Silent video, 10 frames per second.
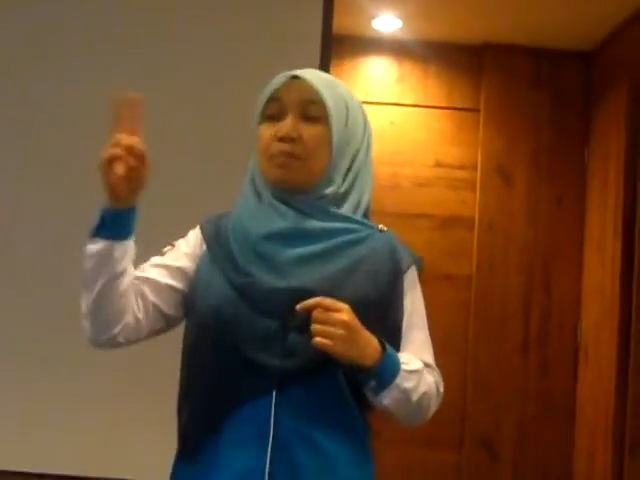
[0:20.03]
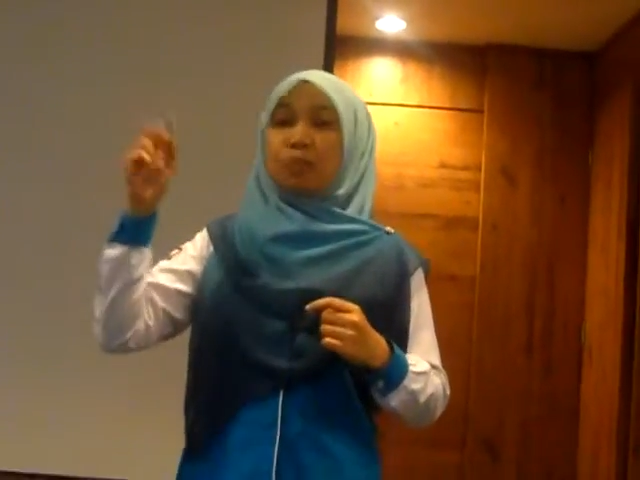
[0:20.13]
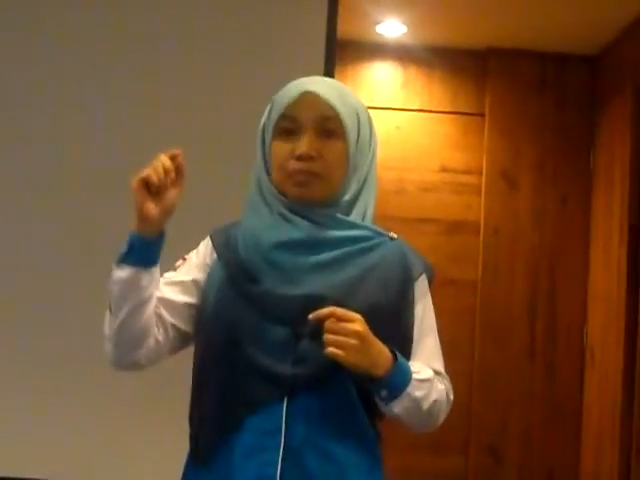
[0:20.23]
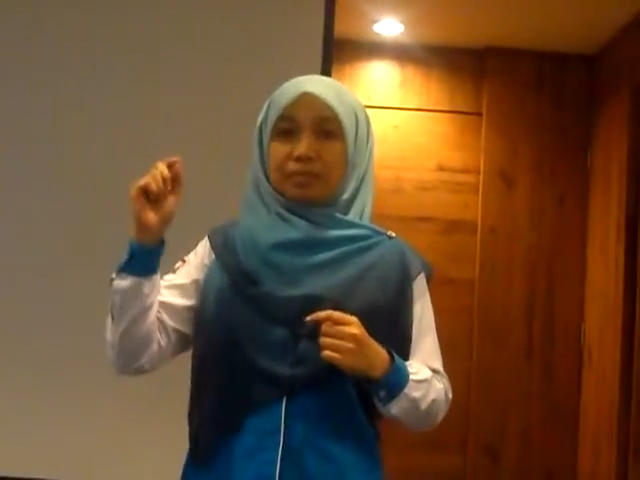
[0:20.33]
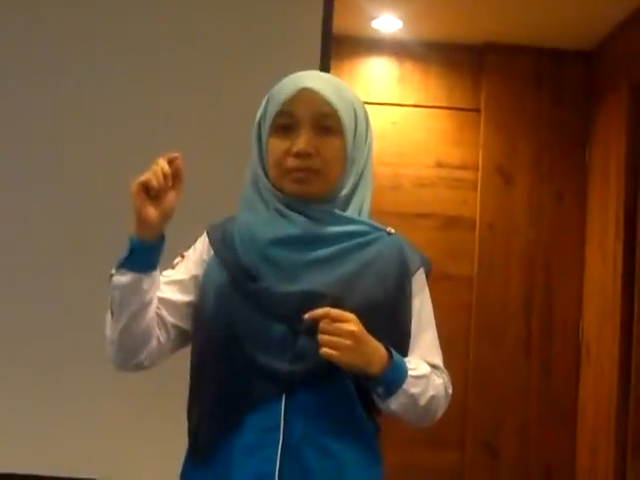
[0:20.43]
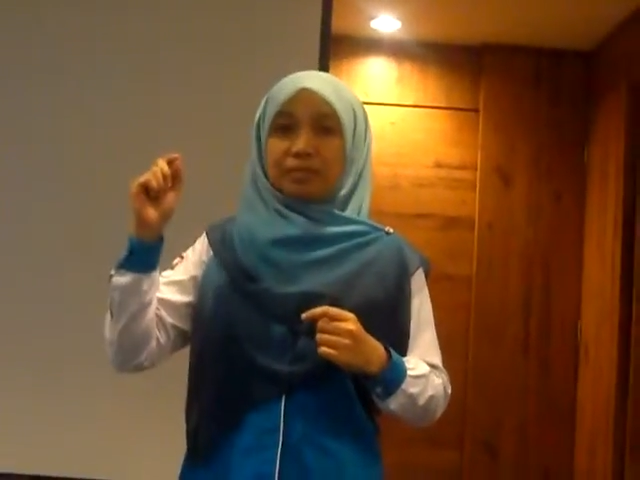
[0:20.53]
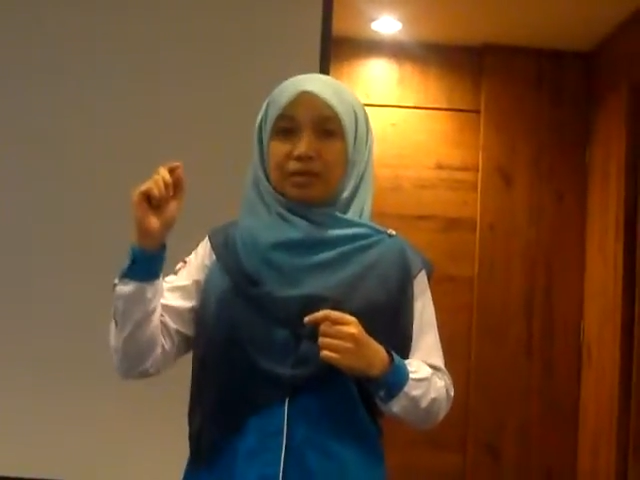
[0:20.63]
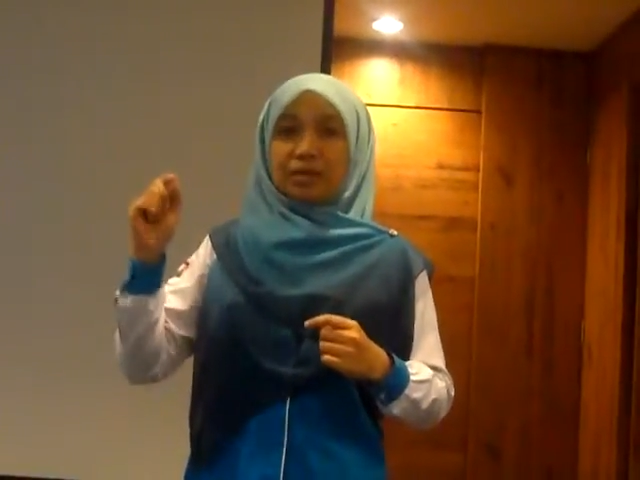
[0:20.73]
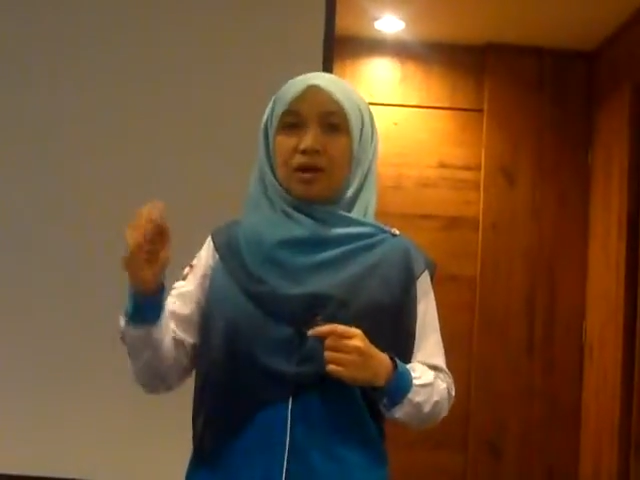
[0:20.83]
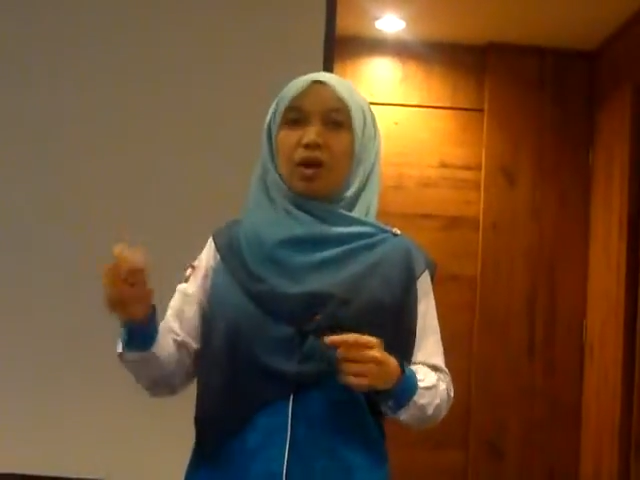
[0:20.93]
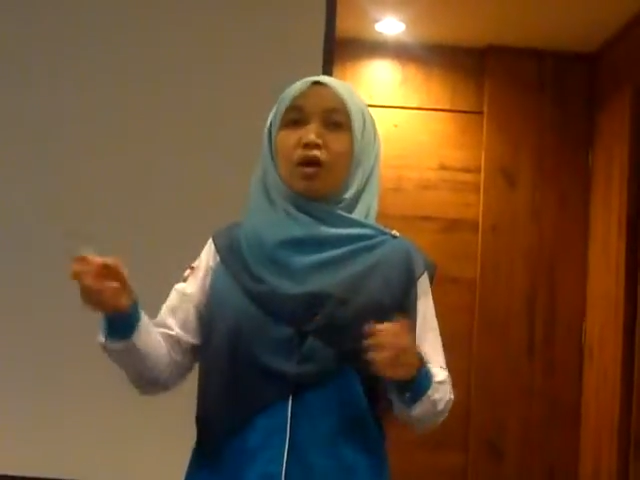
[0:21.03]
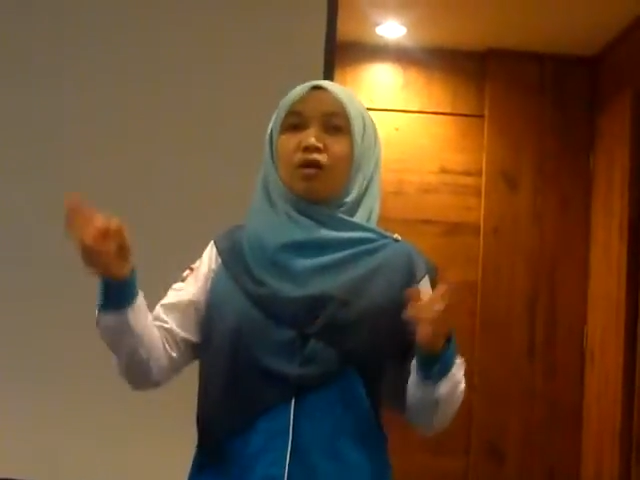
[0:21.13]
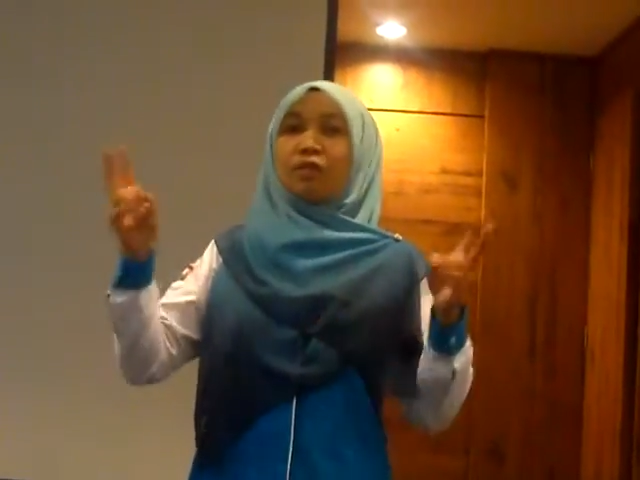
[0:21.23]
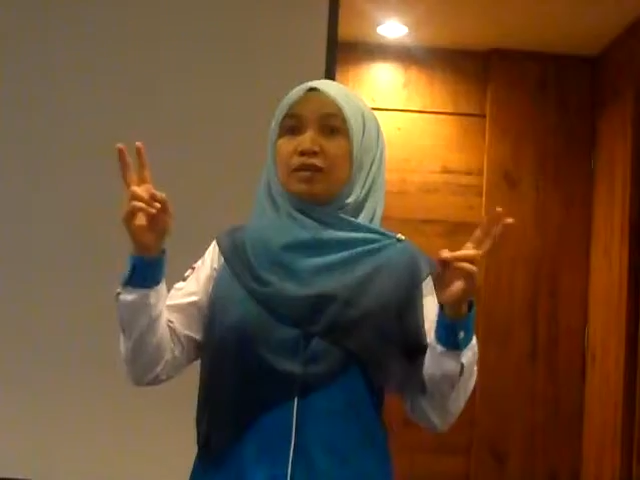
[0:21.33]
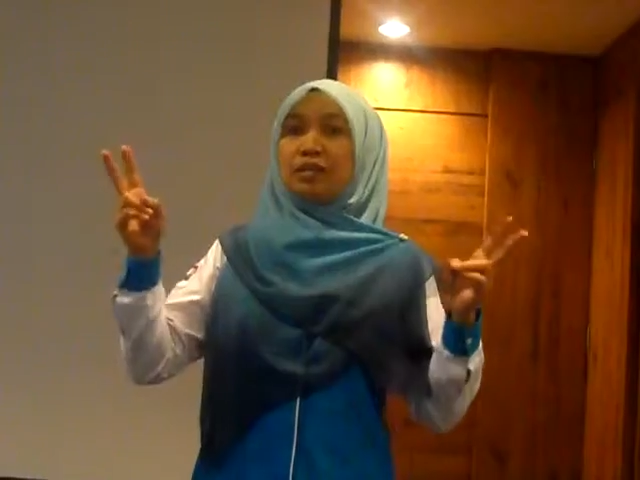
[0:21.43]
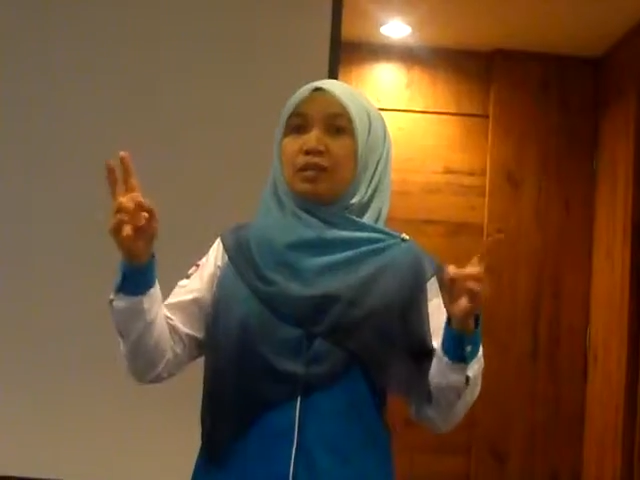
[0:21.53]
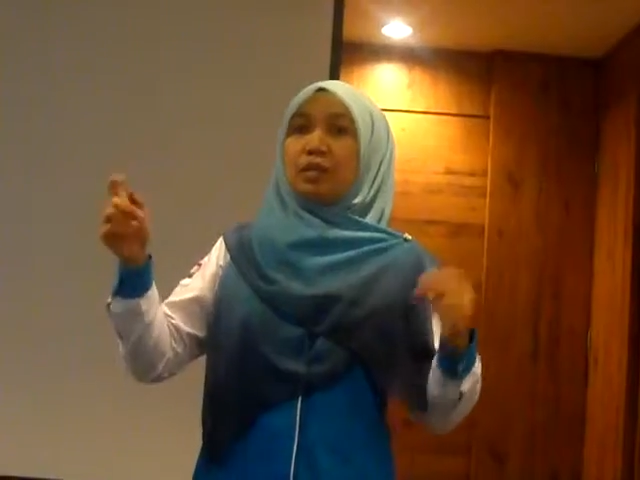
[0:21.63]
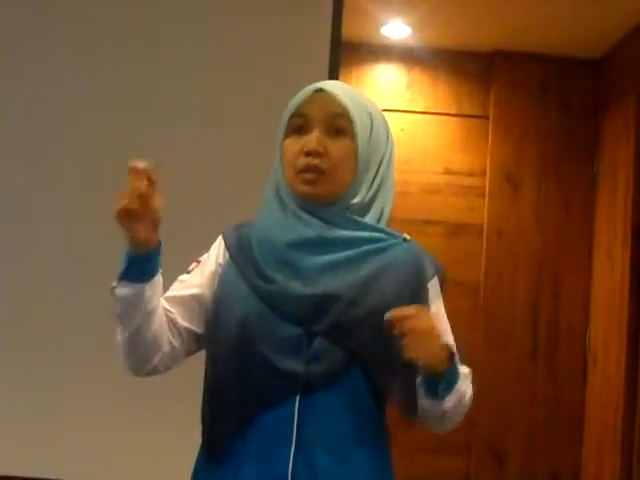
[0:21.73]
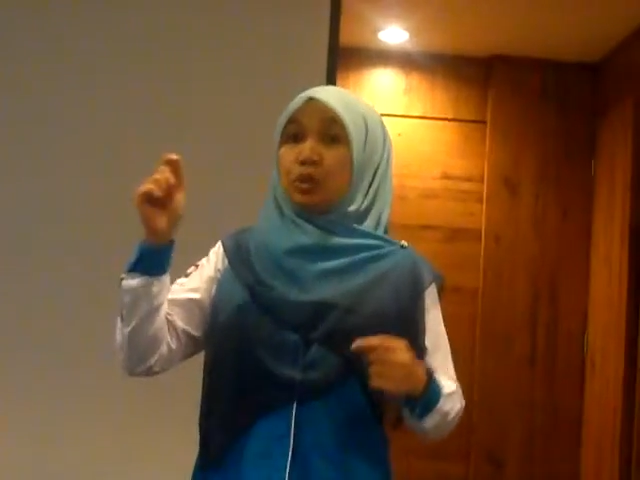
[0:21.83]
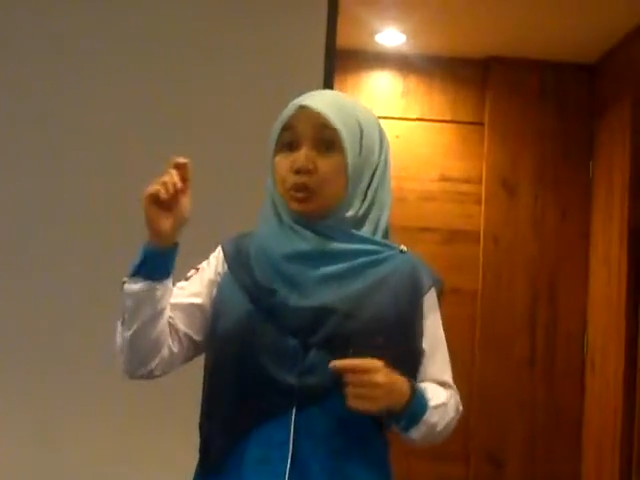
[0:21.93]
all of us
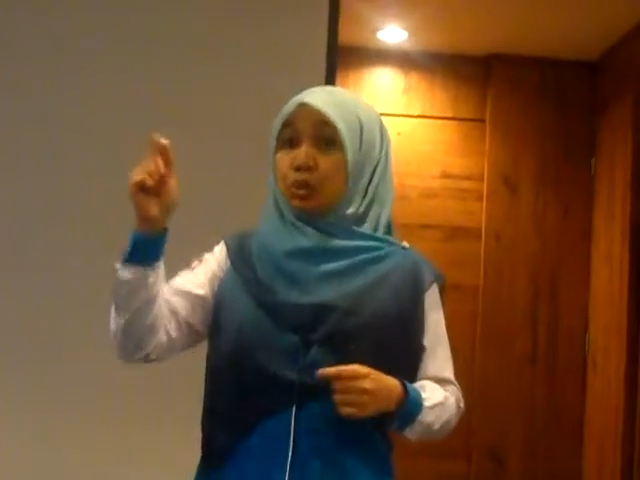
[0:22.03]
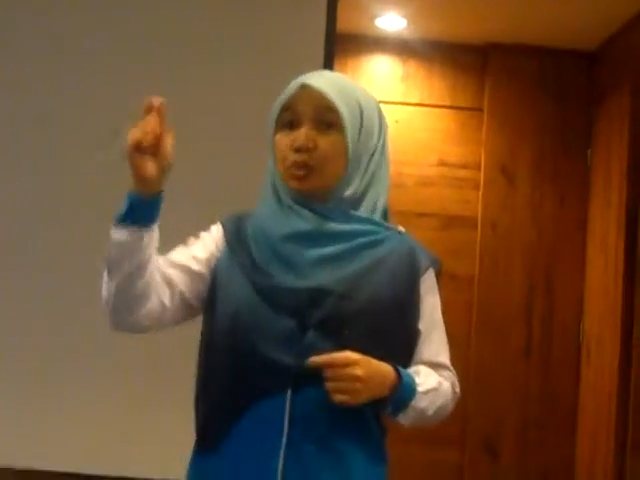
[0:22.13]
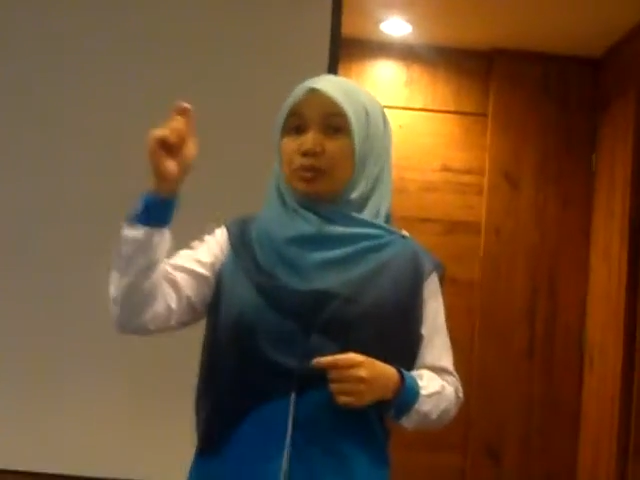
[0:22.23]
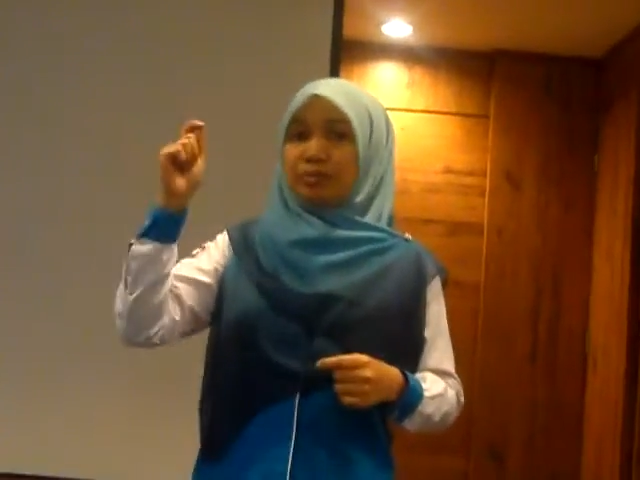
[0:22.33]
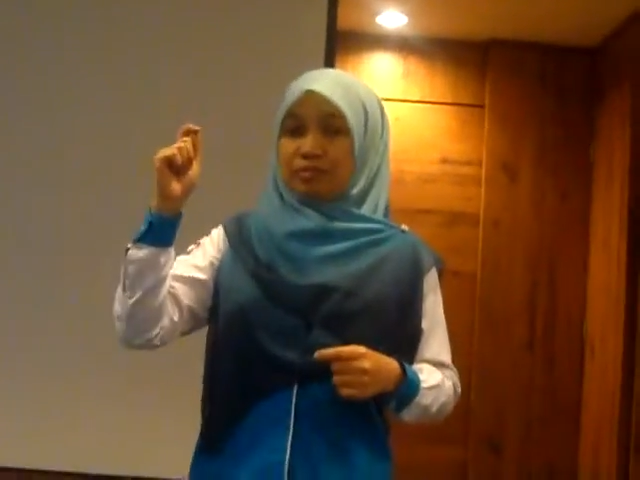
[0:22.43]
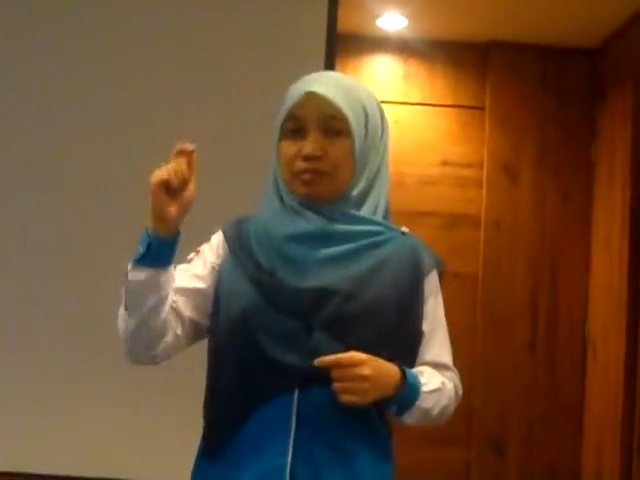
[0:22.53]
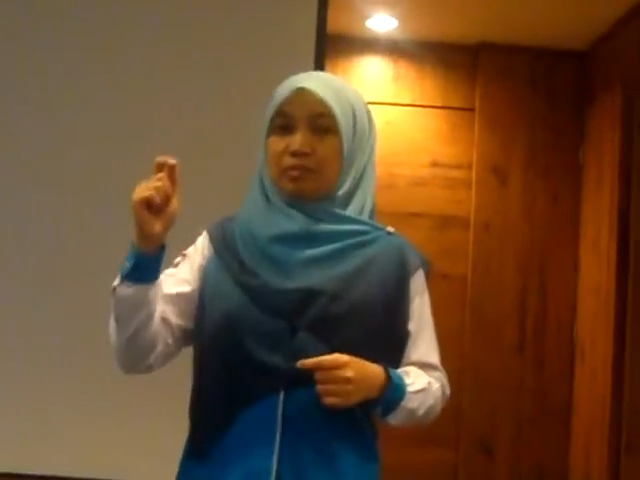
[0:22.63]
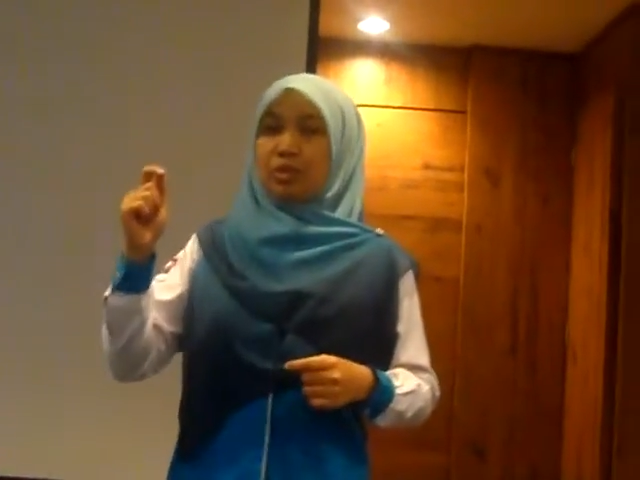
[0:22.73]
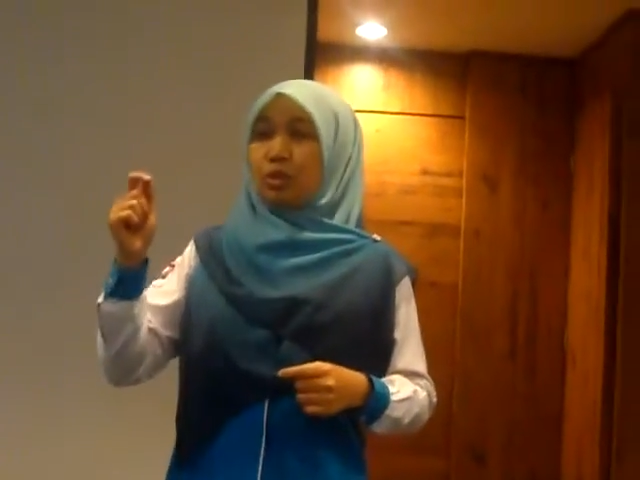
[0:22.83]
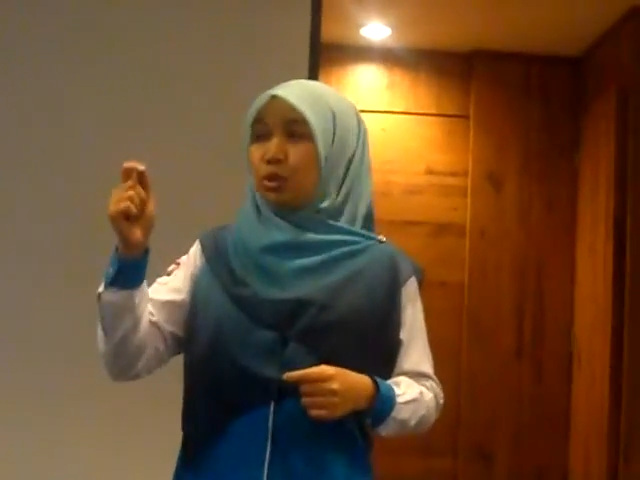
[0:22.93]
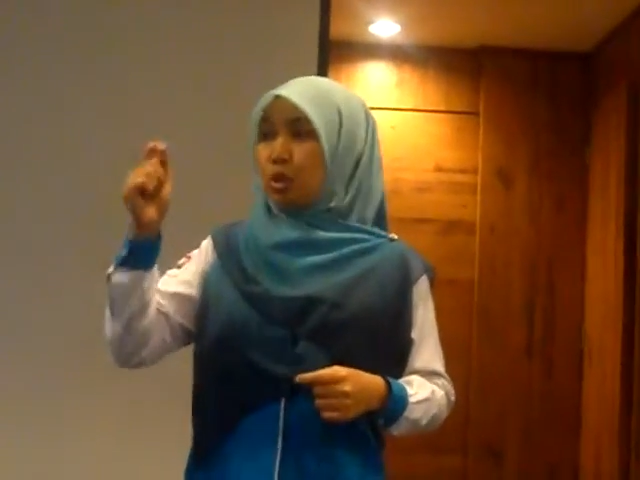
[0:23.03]
should be